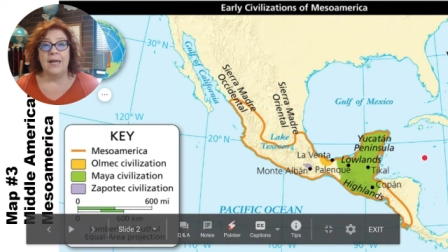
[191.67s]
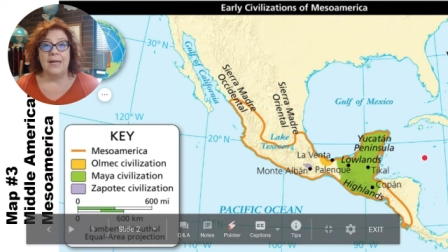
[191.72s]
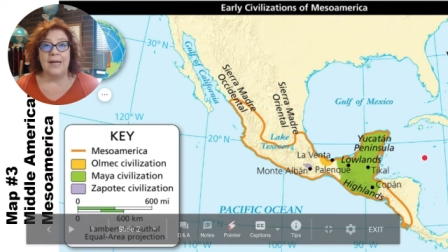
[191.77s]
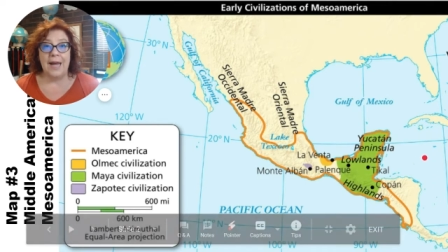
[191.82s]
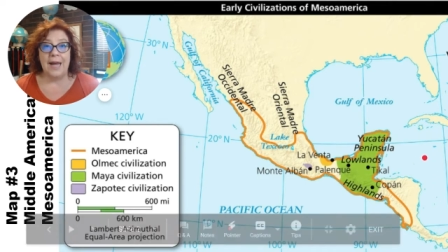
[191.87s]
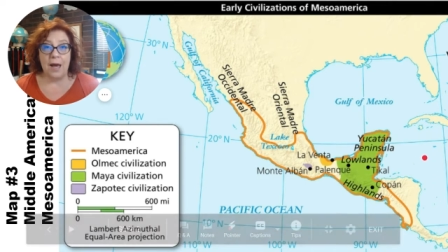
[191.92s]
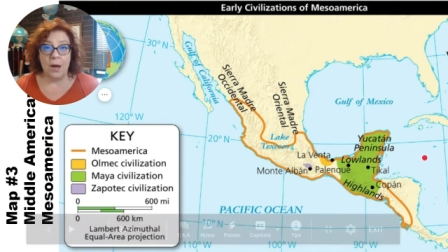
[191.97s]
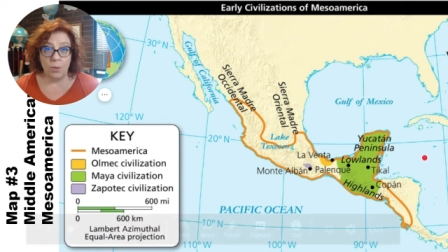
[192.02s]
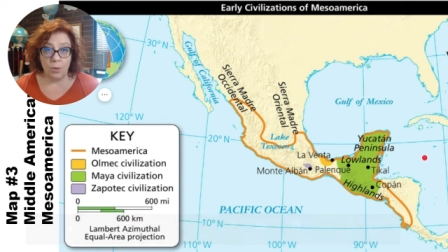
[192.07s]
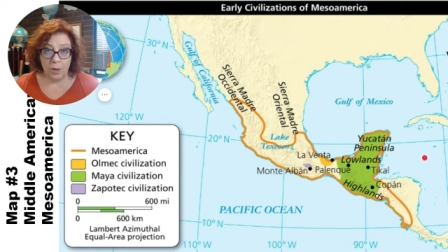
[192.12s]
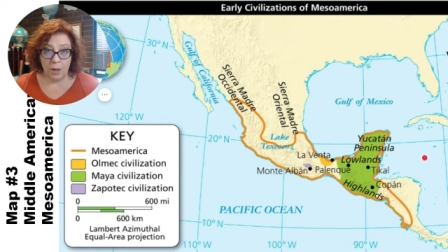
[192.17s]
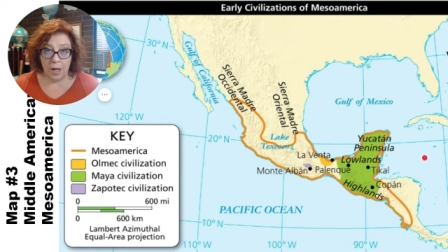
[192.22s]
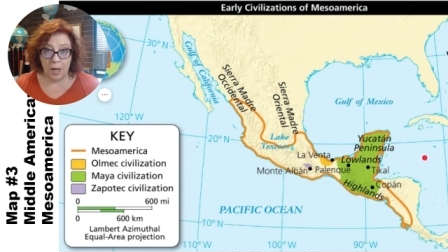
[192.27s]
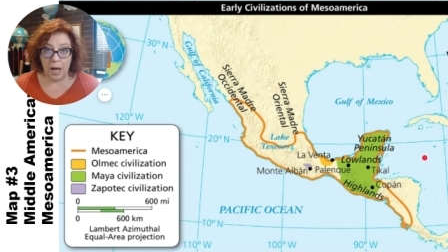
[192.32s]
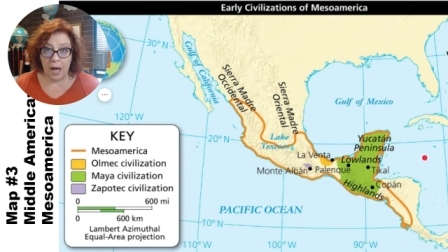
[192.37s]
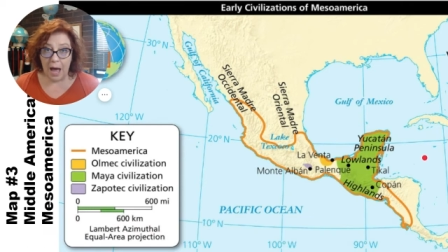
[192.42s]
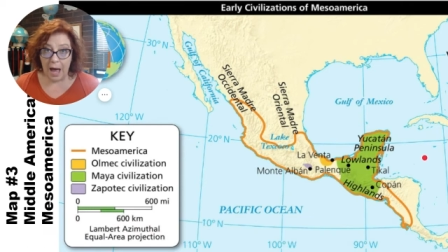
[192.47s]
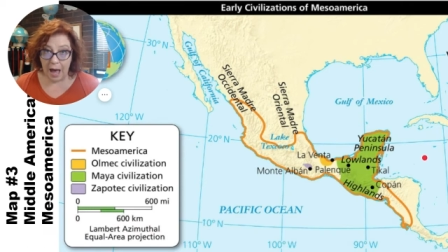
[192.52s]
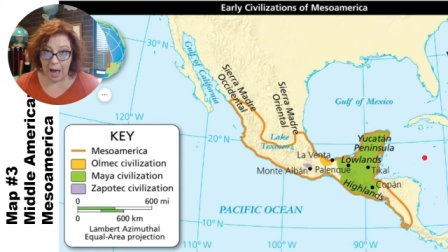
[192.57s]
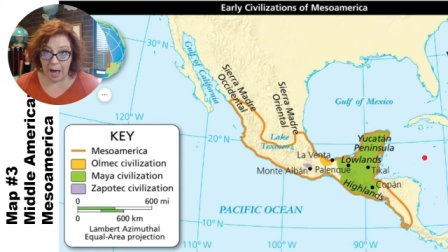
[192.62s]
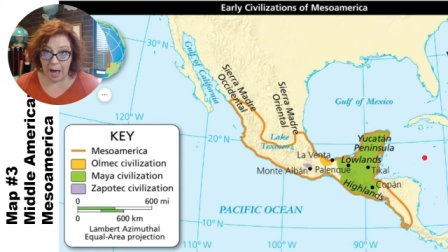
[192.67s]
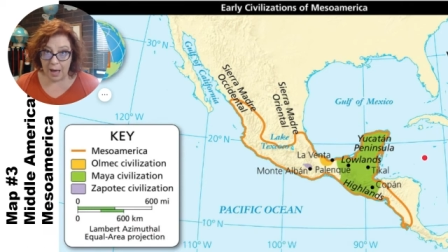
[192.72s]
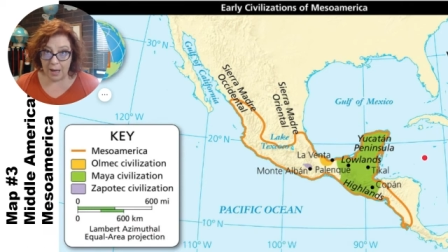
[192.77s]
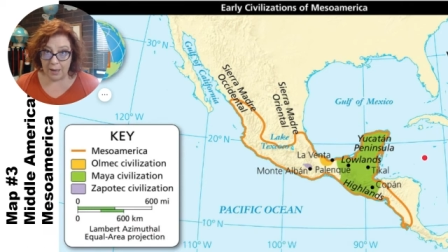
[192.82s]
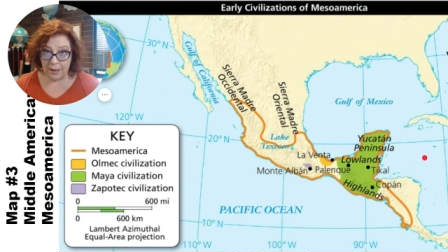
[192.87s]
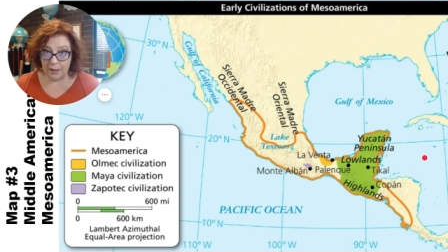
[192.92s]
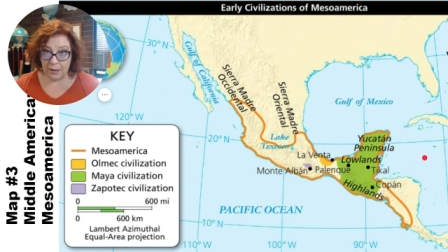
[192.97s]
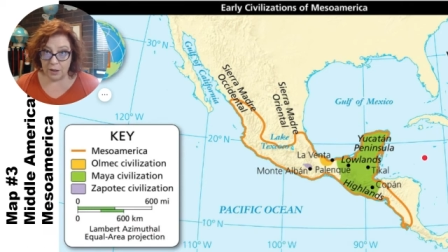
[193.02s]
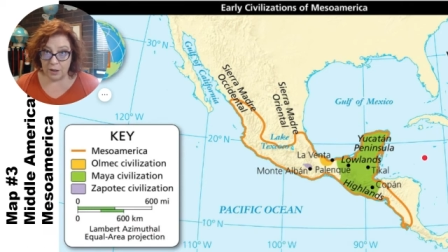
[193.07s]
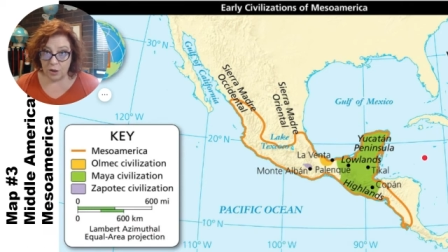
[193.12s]
Now,
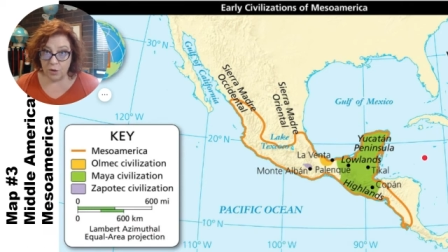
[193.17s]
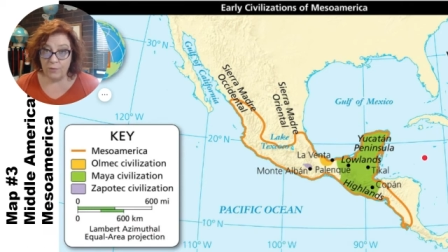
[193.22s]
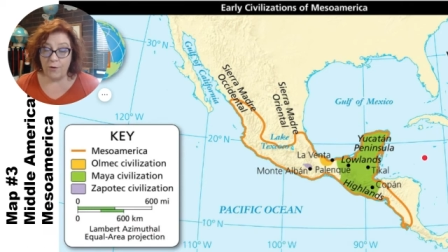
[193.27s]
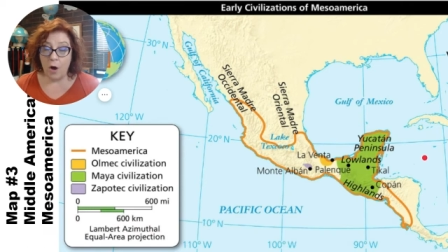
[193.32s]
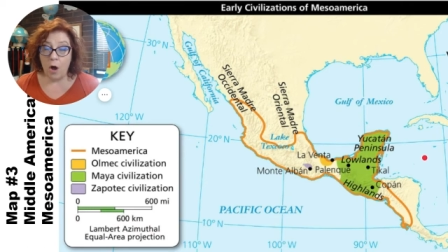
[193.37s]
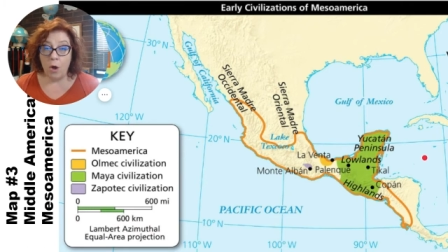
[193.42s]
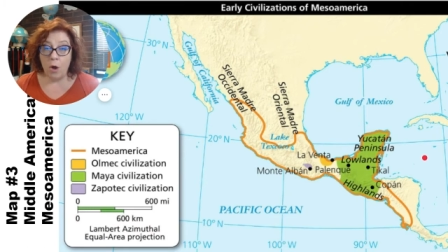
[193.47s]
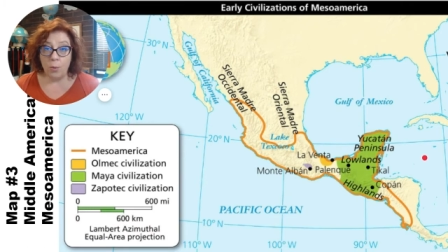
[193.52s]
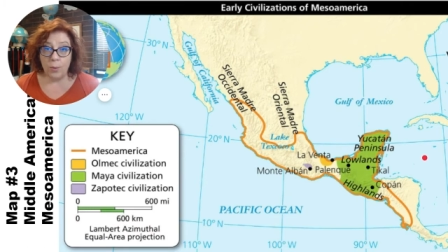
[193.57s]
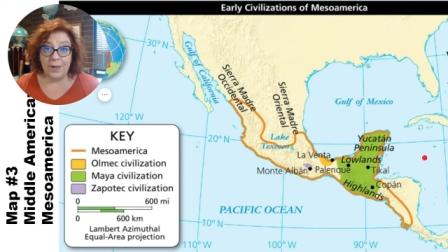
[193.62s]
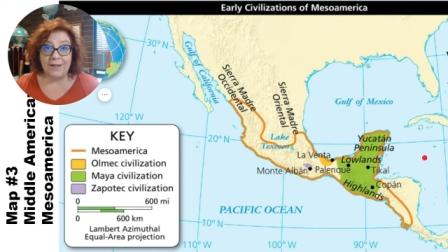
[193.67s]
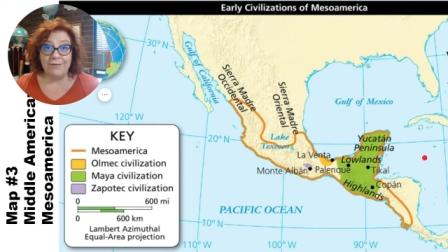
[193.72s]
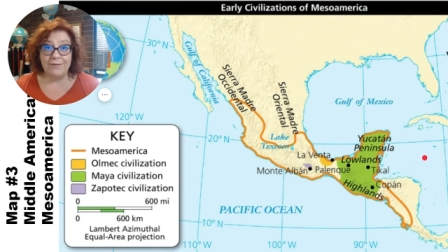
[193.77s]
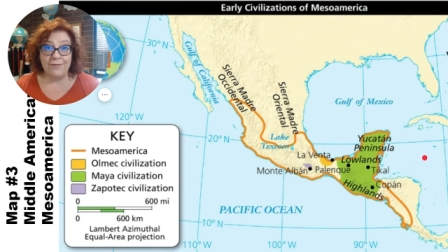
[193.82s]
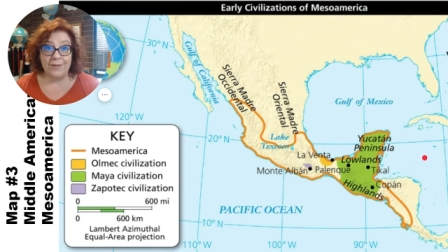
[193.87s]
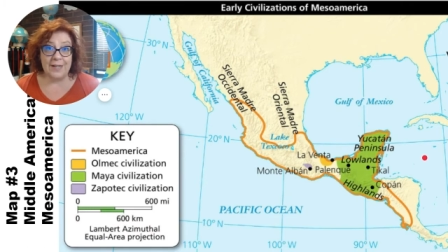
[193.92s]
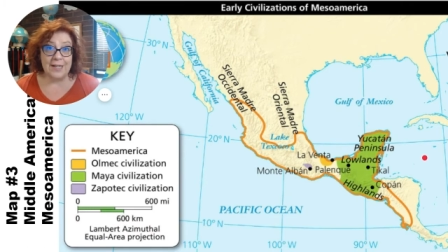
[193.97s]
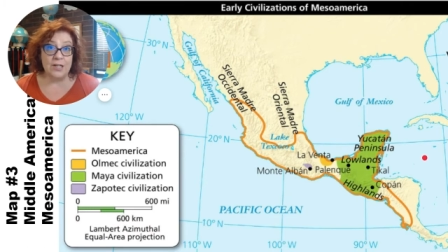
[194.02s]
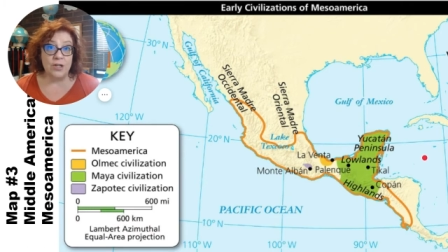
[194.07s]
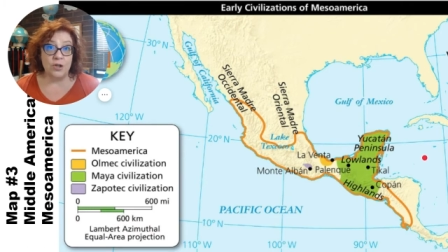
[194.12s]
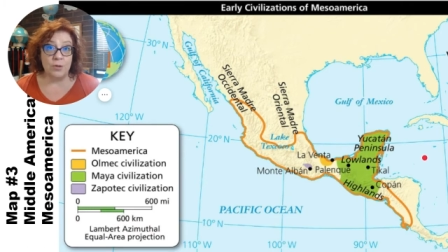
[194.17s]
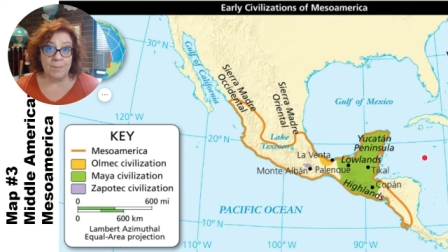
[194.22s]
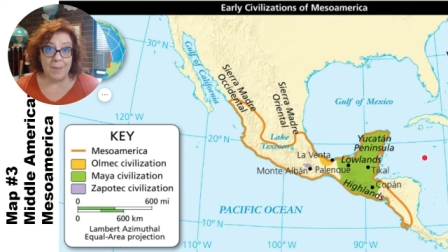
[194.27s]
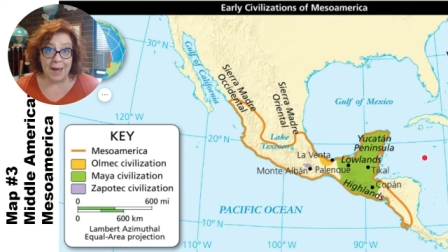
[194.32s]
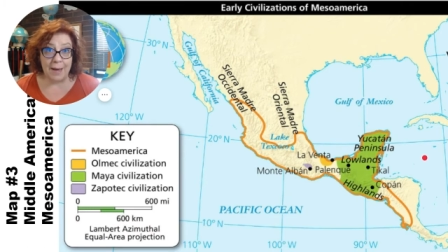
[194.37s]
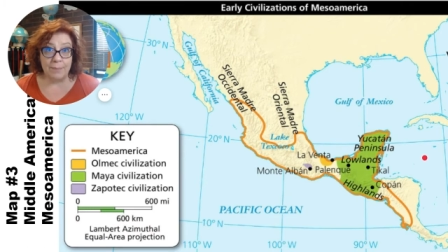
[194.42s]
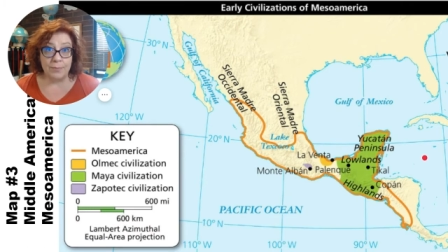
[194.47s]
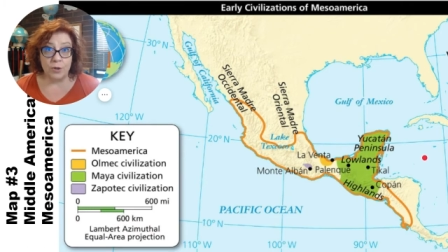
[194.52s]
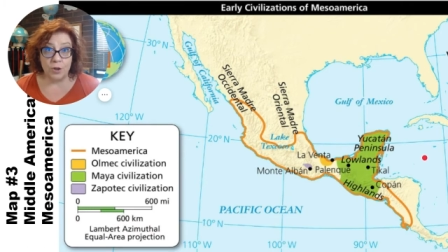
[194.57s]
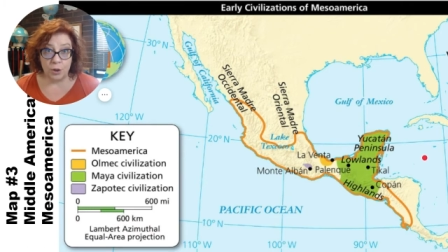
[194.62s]
you've already finished
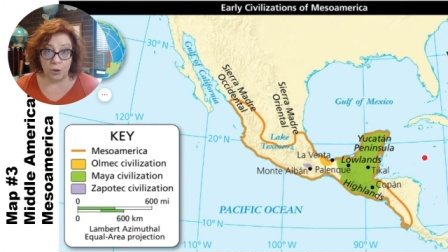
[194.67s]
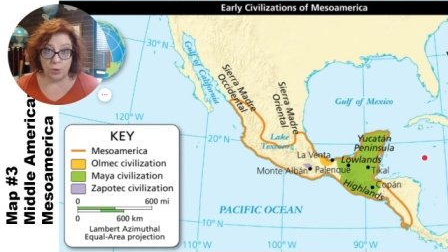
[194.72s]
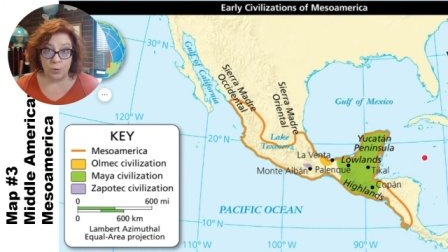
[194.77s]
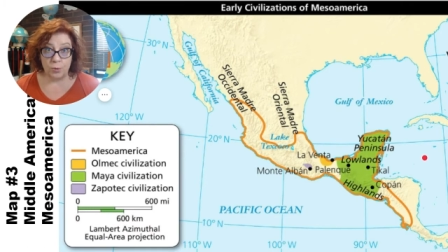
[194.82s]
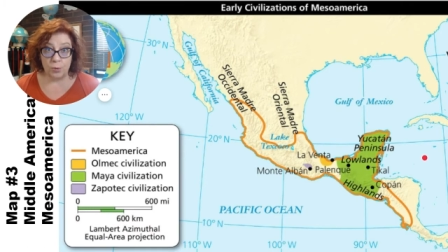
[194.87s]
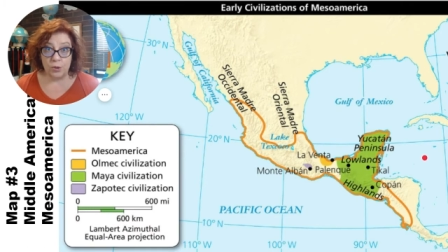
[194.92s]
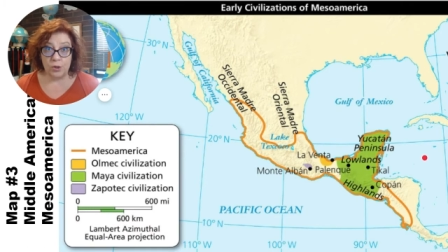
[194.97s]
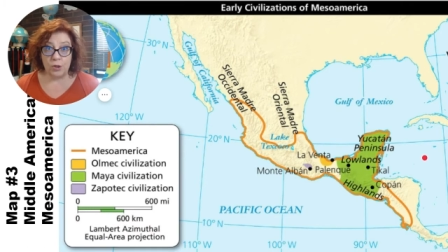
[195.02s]
Map 2,